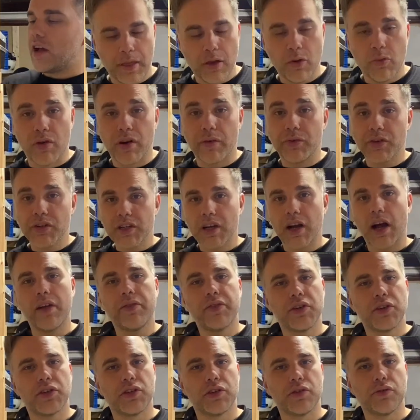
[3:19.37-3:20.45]
when I first got
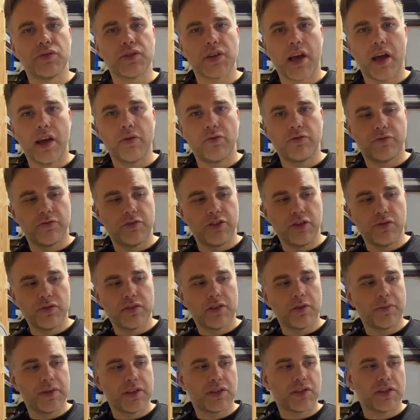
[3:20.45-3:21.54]
these shoes, I used
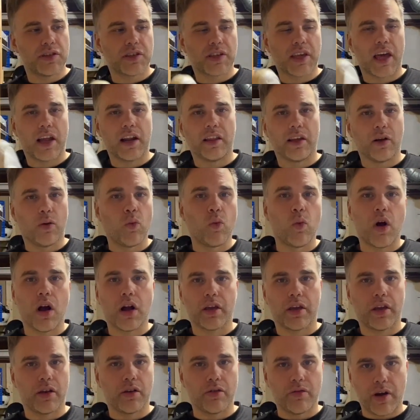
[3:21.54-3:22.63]
them as just kind of like
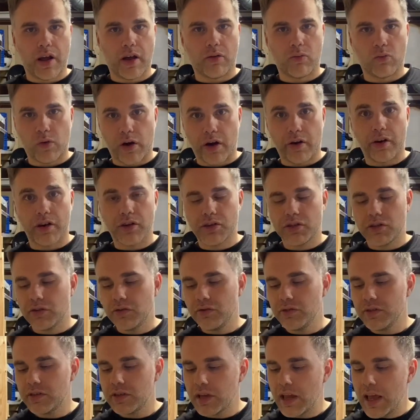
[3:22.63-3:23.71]
walking around wearing
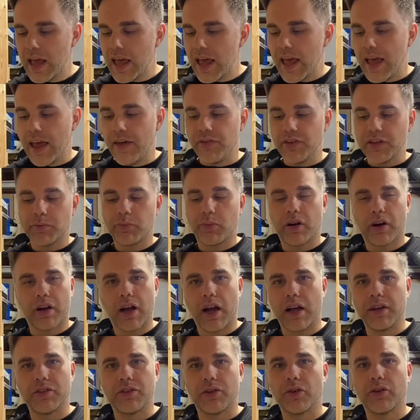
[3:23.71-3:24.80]
shoes, and this part
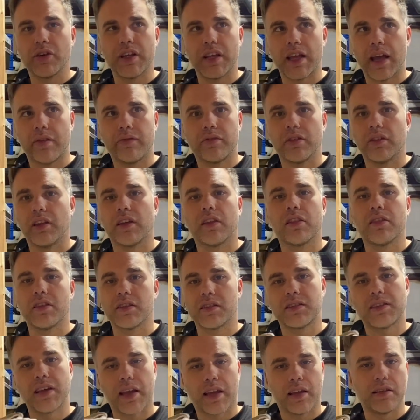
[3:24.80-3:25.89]
got dirty after like the
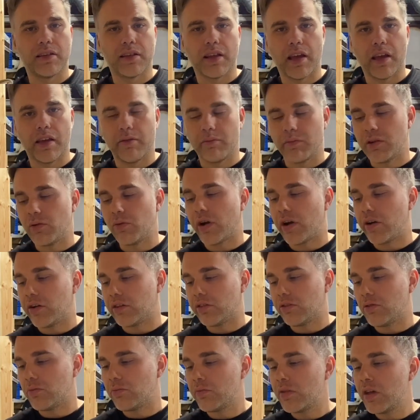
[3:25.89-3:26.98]
second day of me wearing
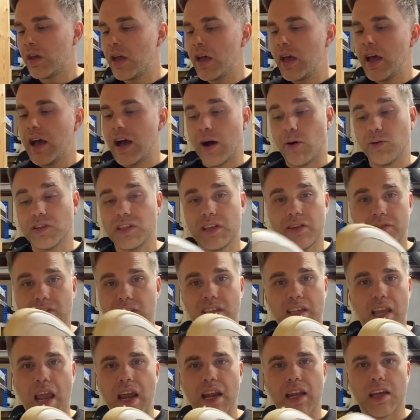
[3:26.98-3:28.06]
them. I wasn't even
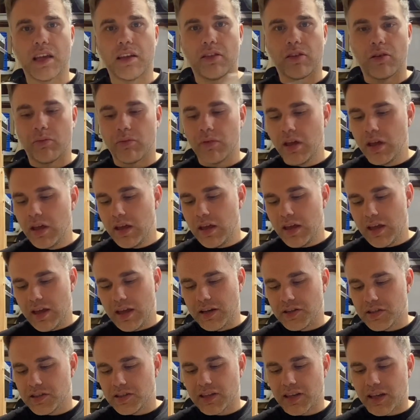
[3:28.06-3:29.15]
skating in them. It
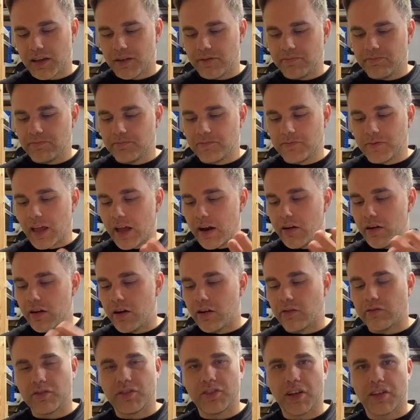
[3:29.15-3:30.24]
just like, I don't
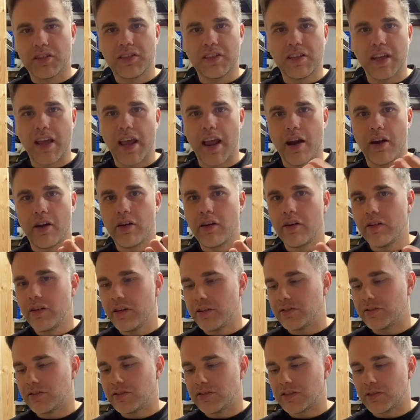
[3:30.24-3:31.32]
know, dusty air
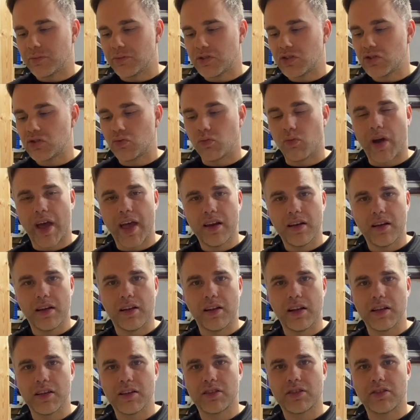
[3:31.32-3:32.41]
and some sweat, and
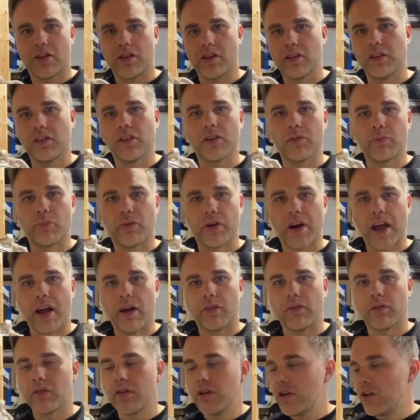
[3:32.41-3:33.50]
it just started to look
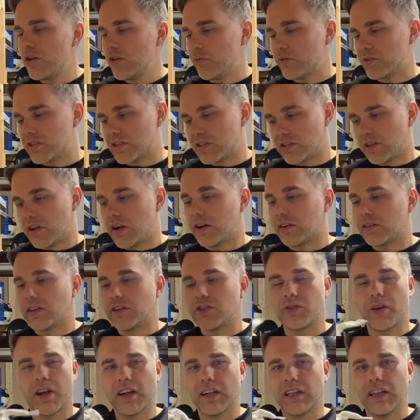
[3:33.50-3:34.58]
brown, which sucked. I
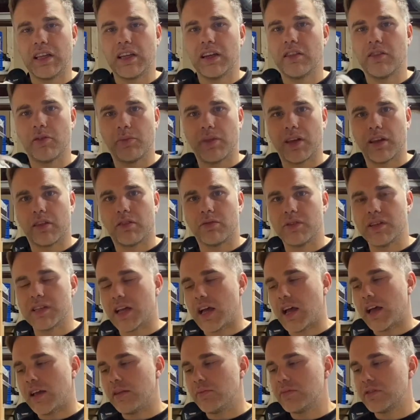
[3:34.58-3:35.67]
tried cleaning them like 3
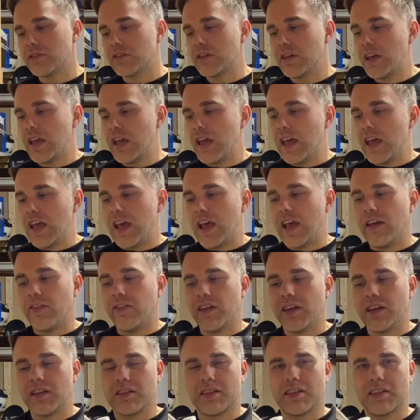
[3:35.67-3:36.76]
times, and they
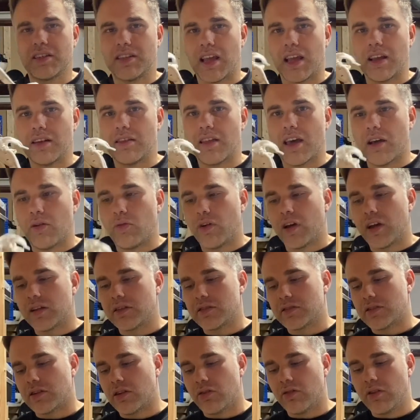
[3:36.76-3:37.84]
just stayed that way.
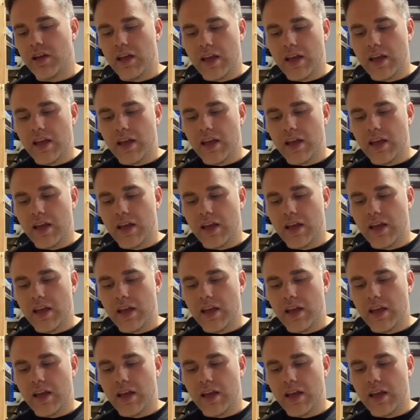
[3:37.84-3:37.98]
So